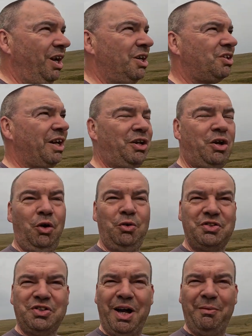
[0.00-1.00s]
it's like
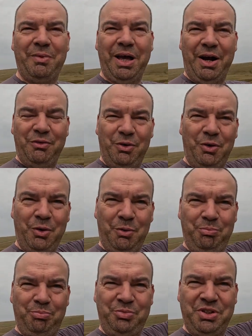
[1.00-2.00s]
God's up there
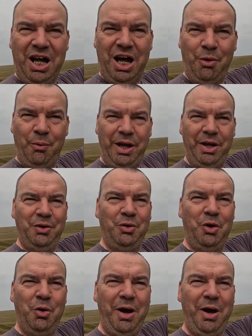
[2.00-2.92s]
or Darwin or